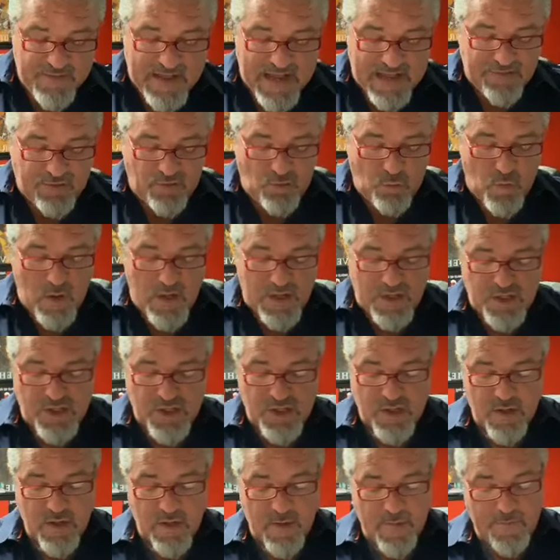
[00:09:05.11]
that
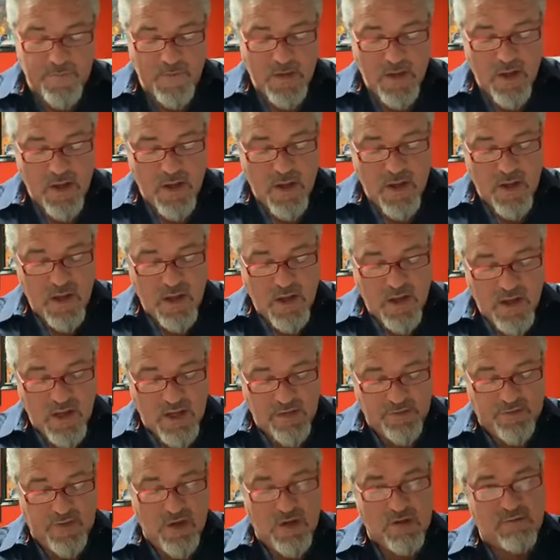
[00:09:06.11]
switch
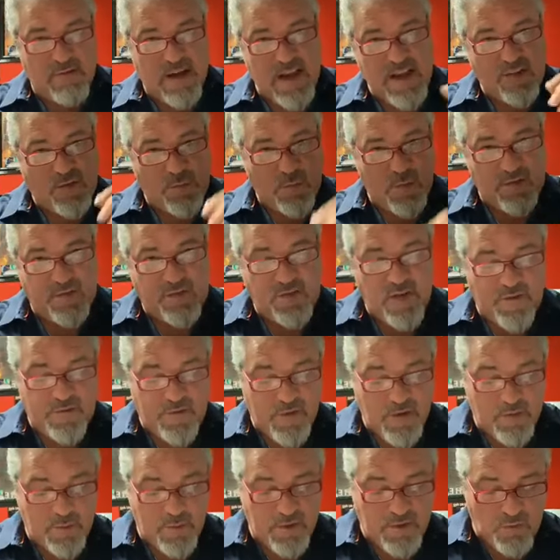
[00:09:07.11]
is the great
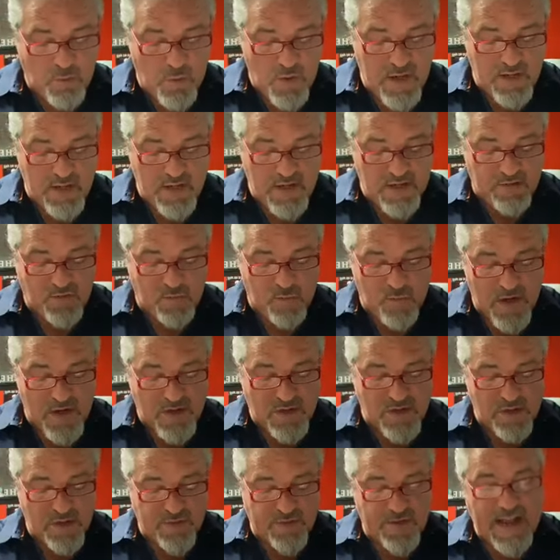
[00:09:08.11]
specifics between the
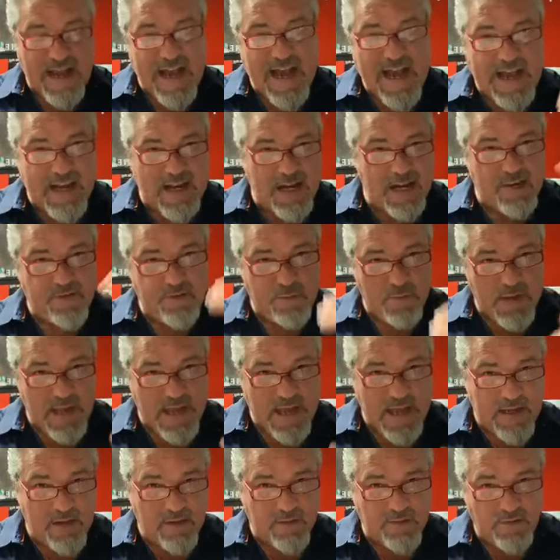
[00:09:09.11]
expression of God and his
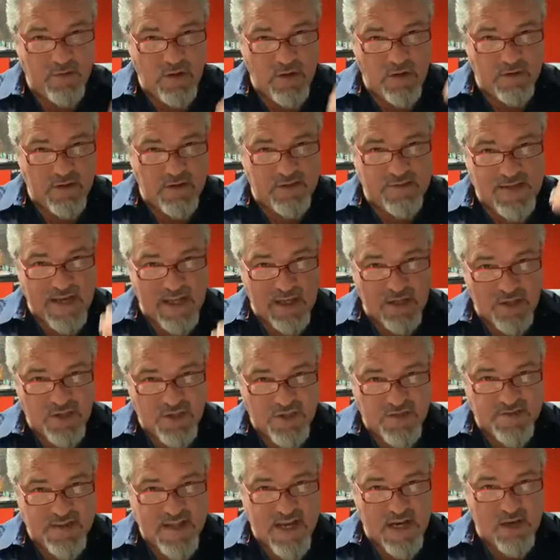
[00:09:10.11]
man. So your
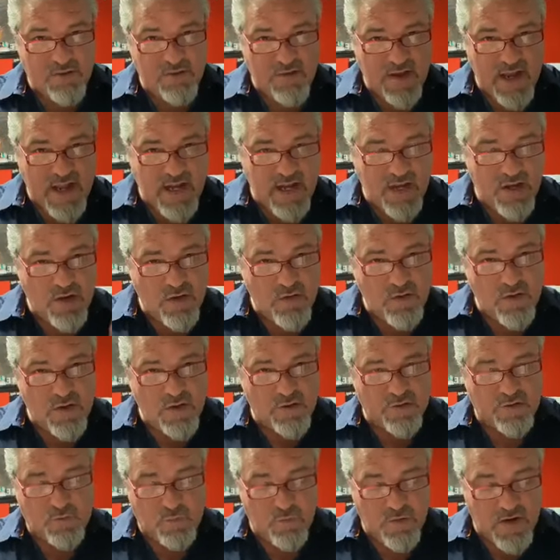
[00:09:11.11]
intelligence that created you and
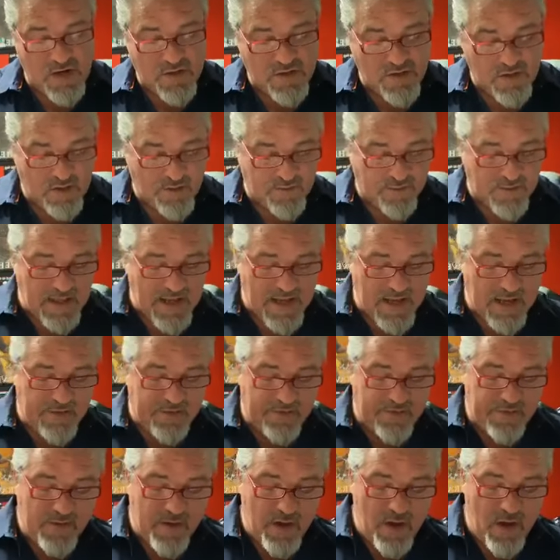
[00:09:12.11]
your expression of
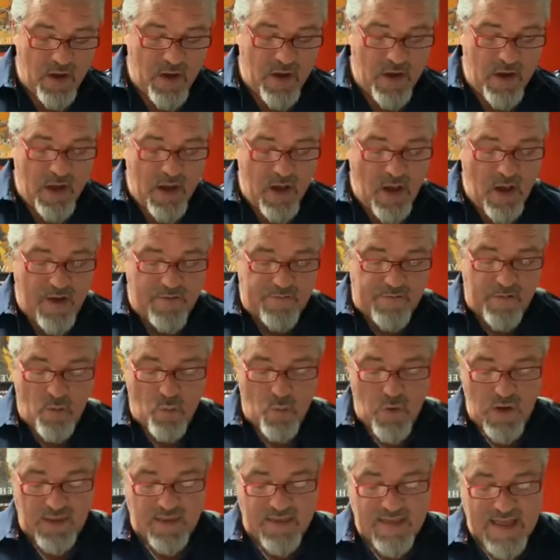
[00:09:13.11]
life. For
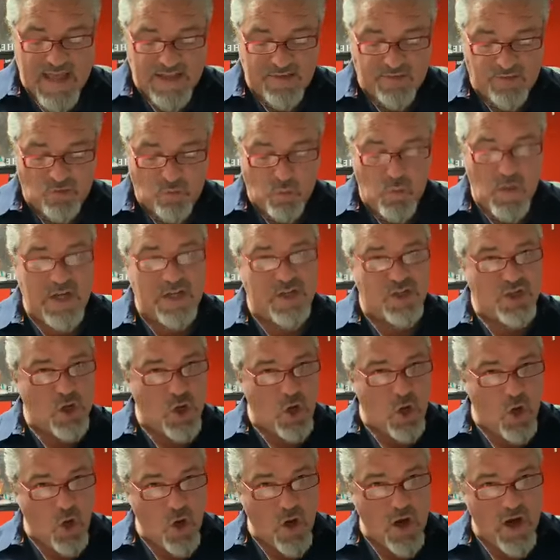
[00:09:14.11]
with that switch
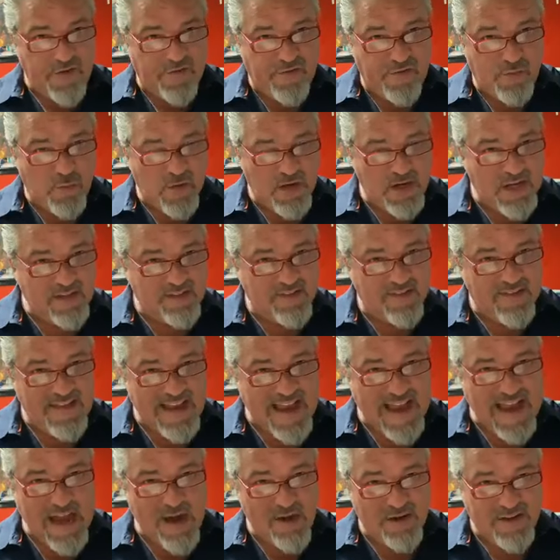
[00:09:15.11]
off, when it's
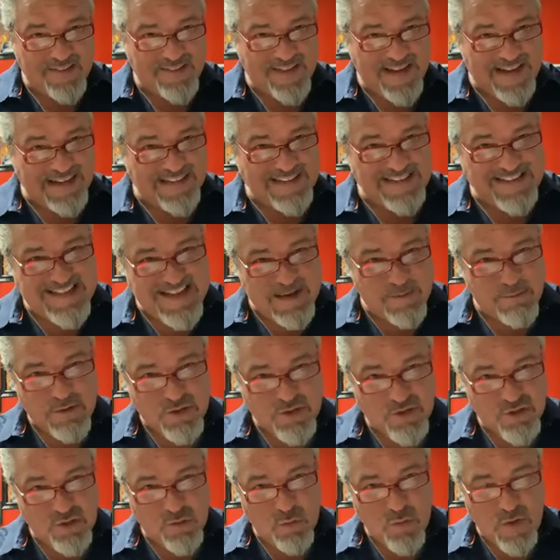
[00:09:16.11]
down, it's like a
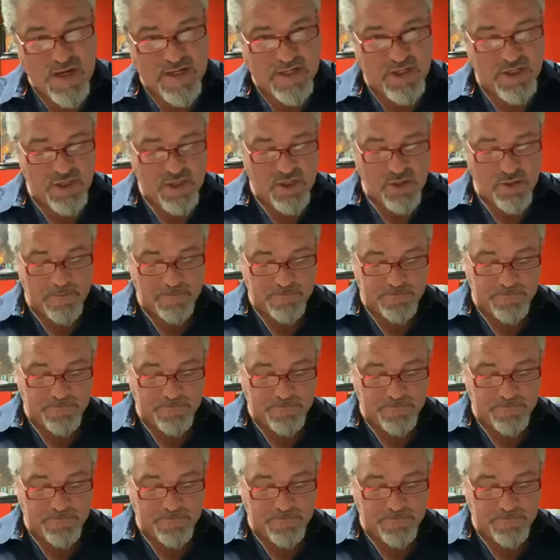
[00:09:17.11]
dimmer switch.